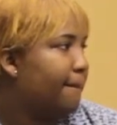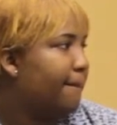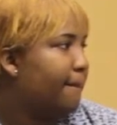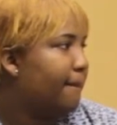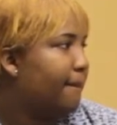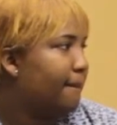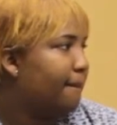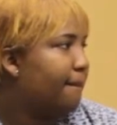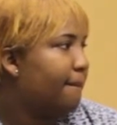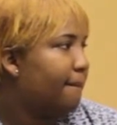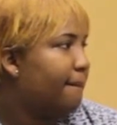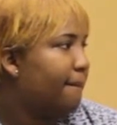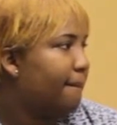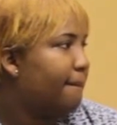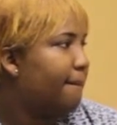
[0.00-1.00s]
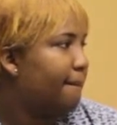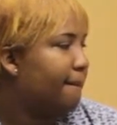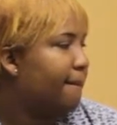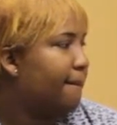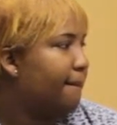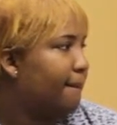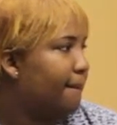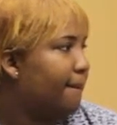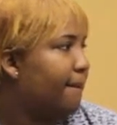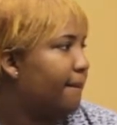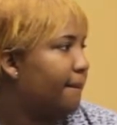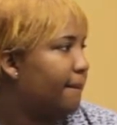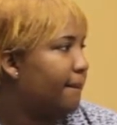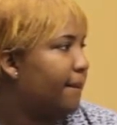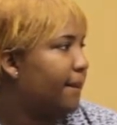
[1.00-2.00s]

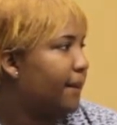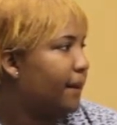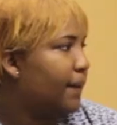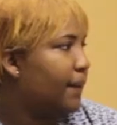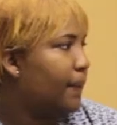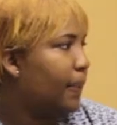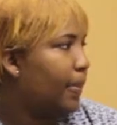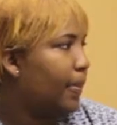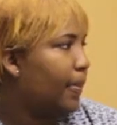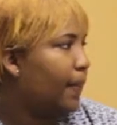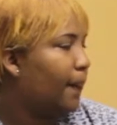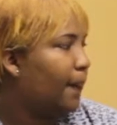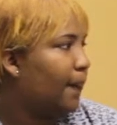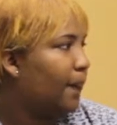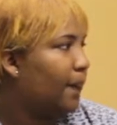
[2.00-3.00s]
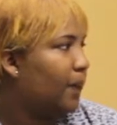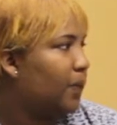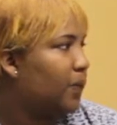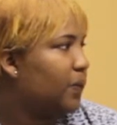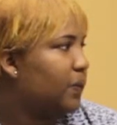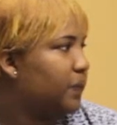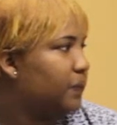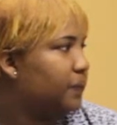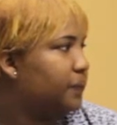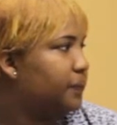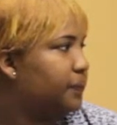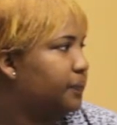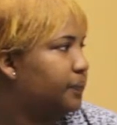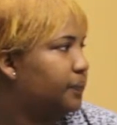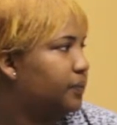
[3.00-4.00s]

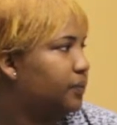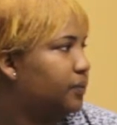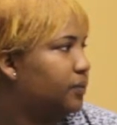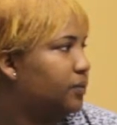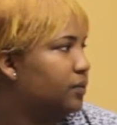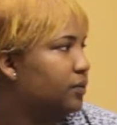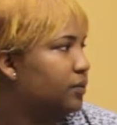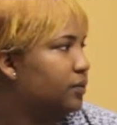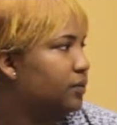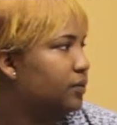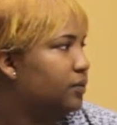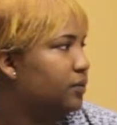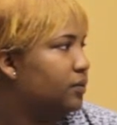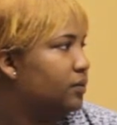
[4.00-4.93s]
[no speech]